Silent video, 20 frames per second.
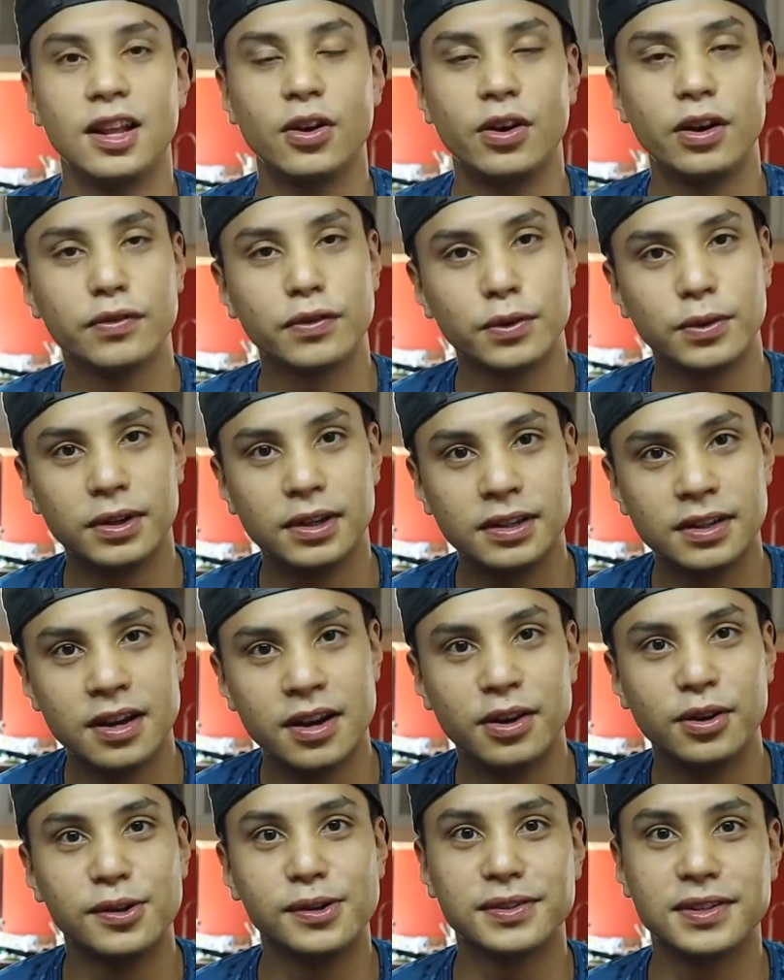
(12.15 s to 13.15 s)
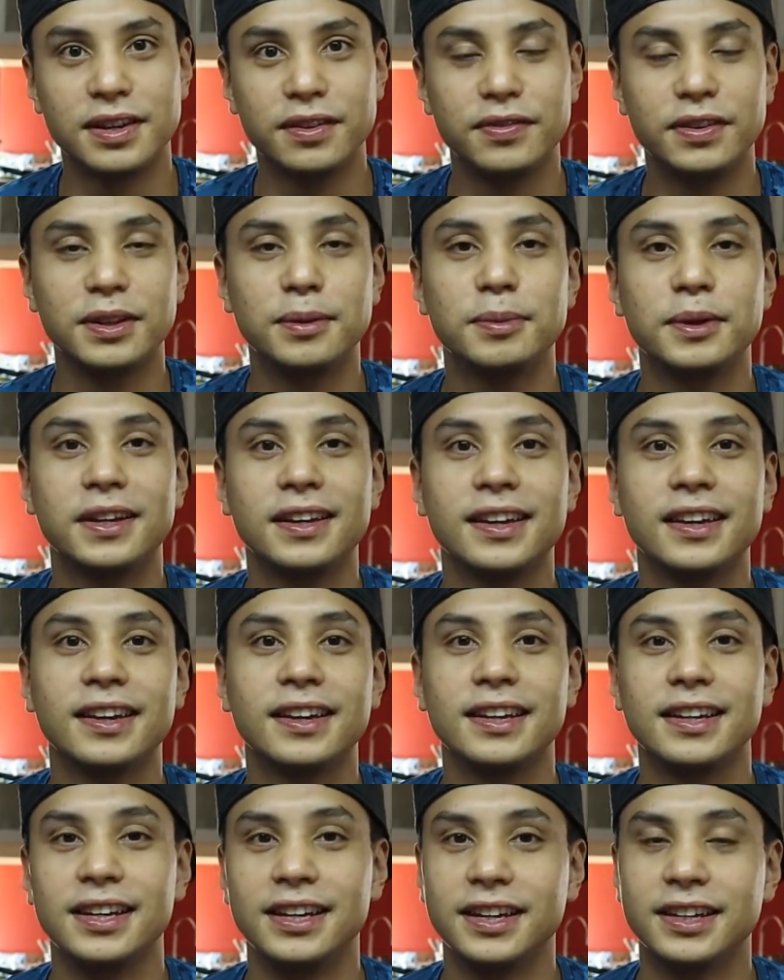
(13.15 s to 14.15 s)
Hello everyone, Jose
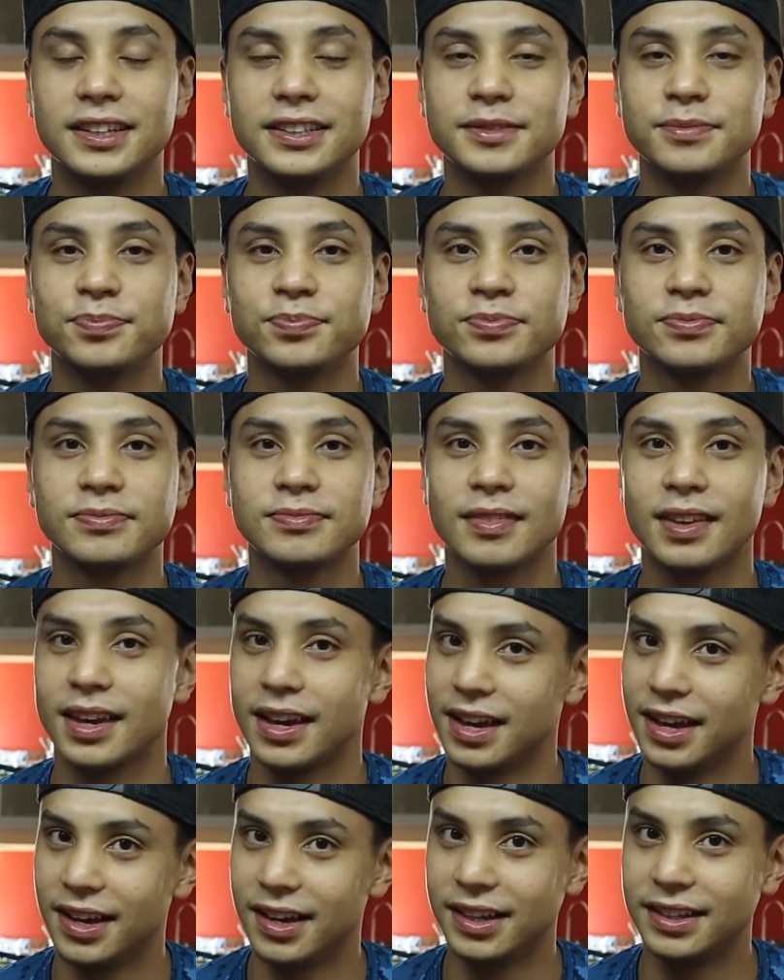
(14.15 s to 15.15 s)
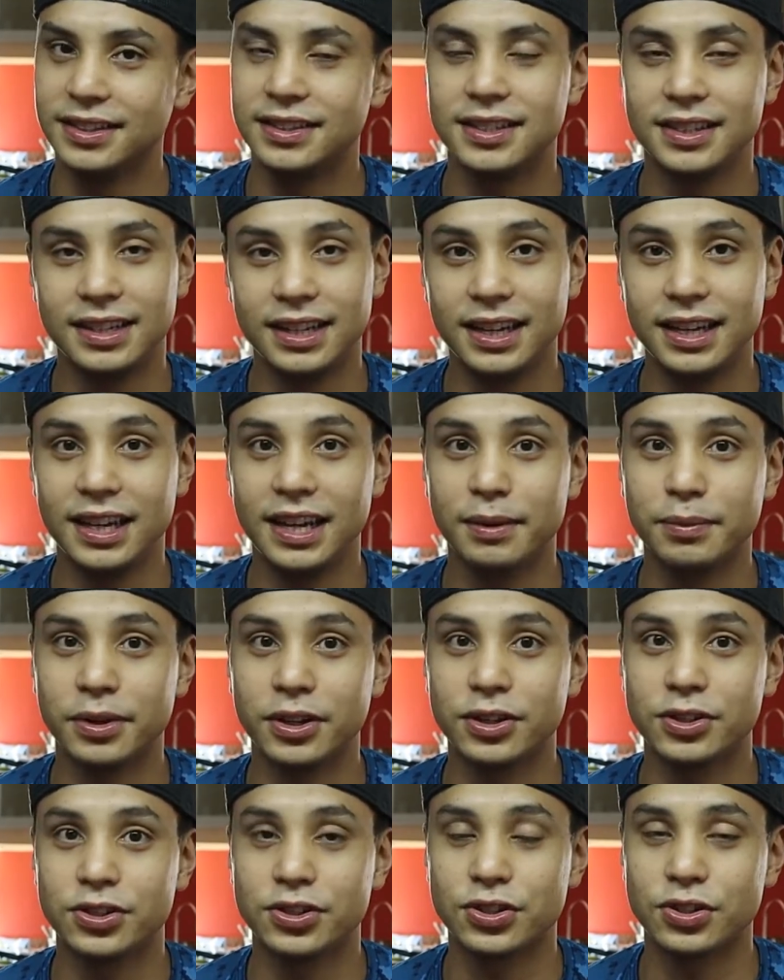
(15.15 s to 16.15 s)
Villablanca here. And today I'm
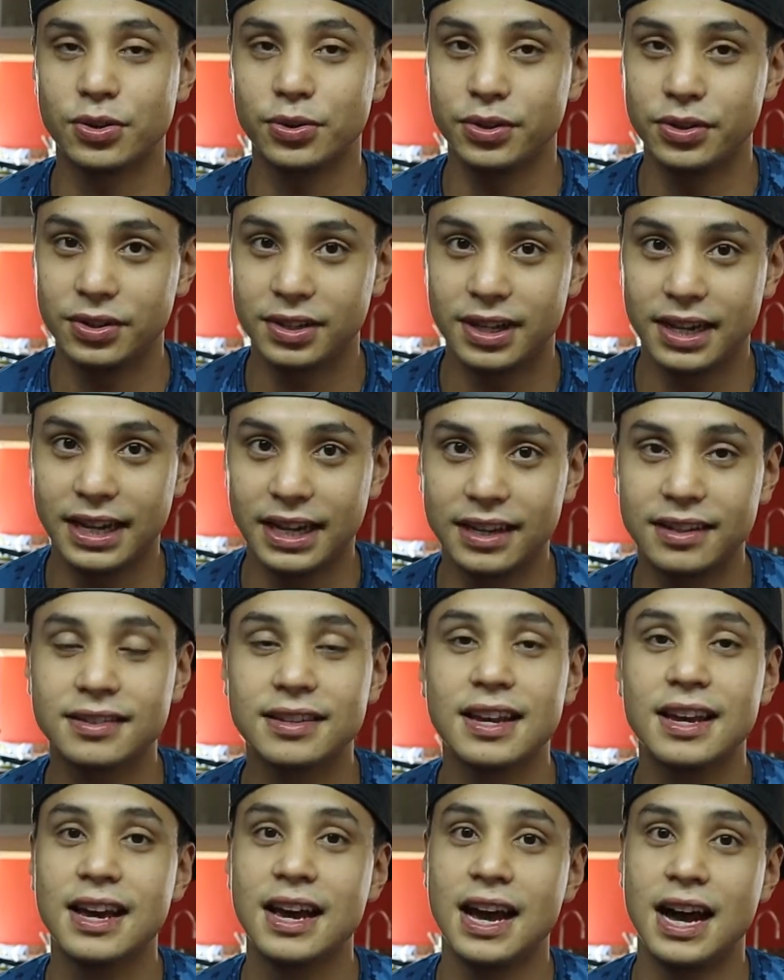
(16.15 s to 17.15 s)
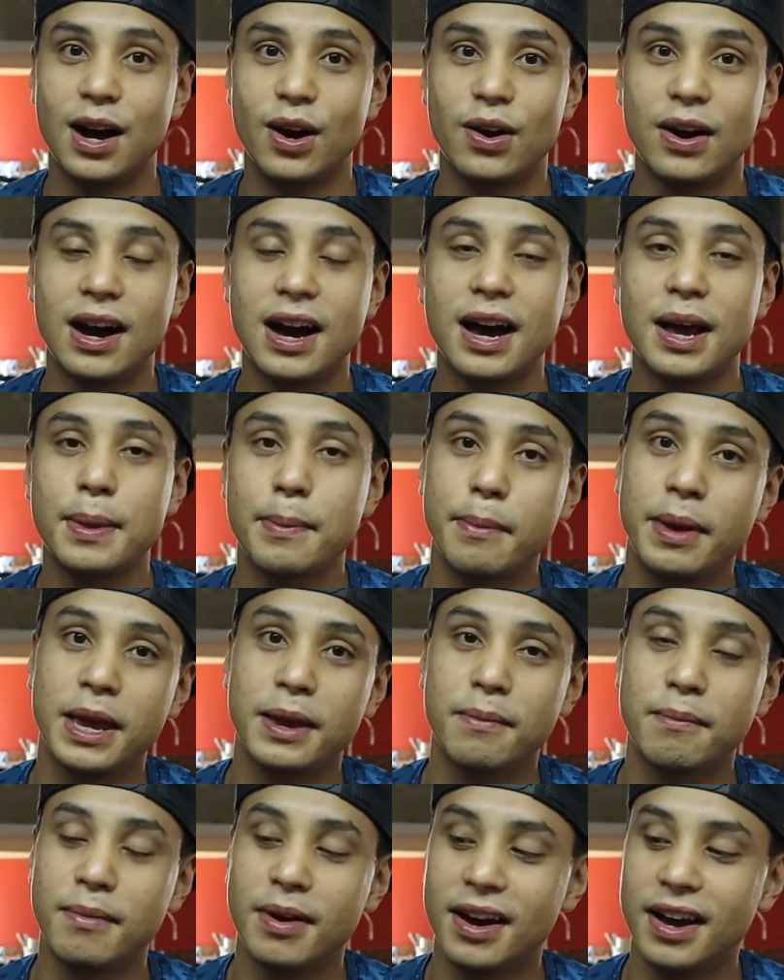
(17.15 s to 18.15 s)
gonna show you guys how I
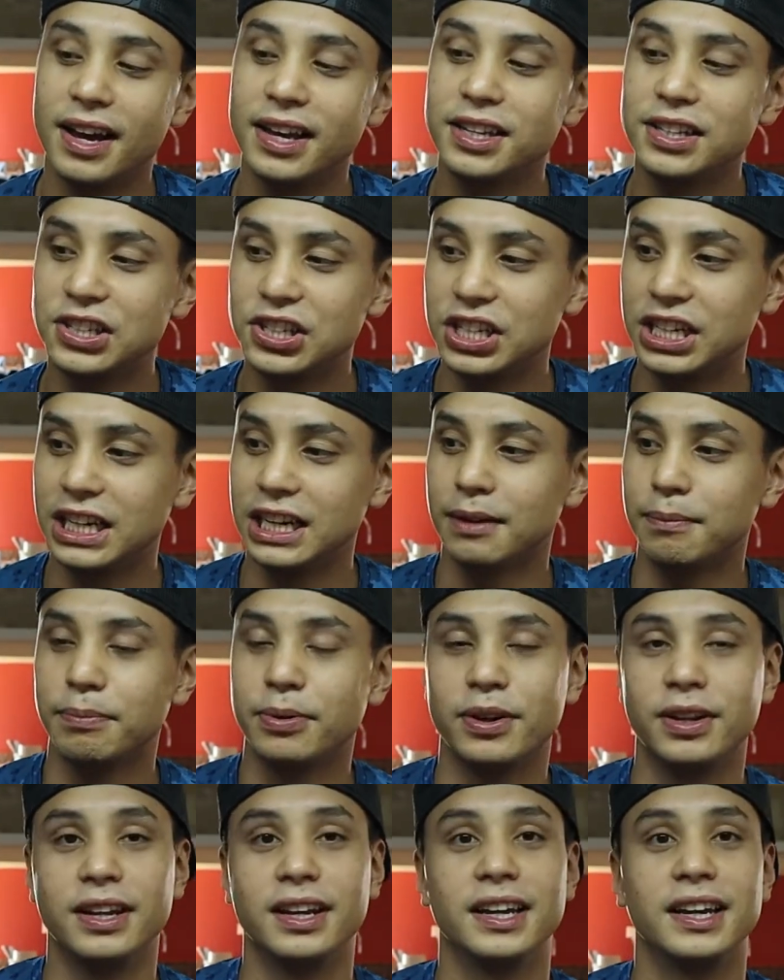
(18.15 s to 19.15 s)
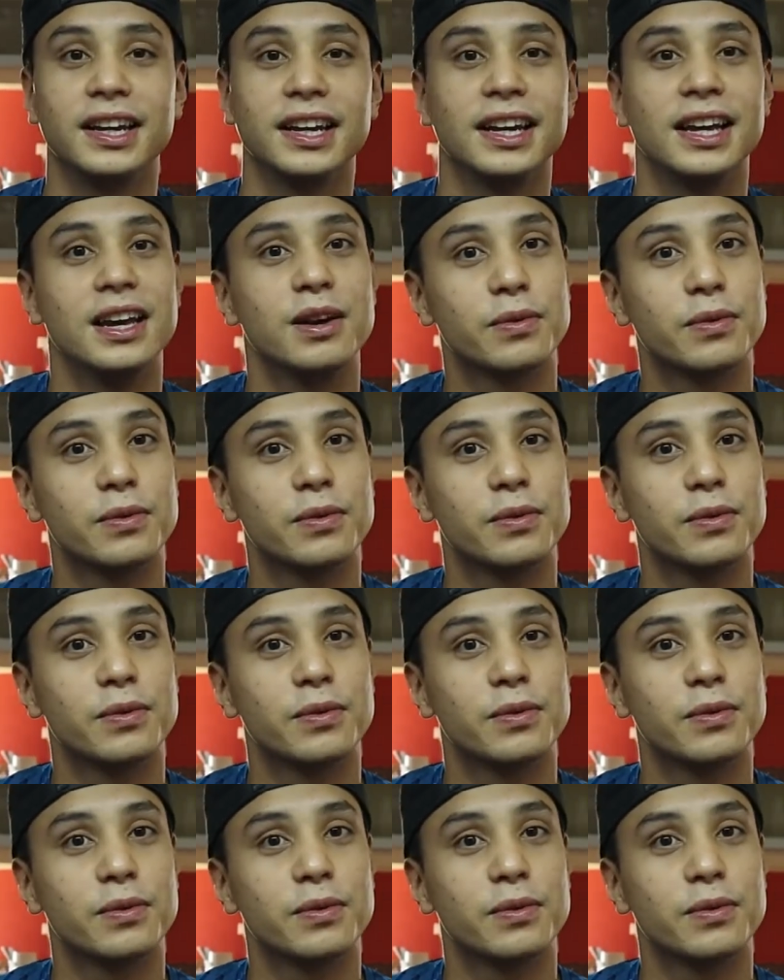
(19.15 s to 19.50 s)
make my chia pudding.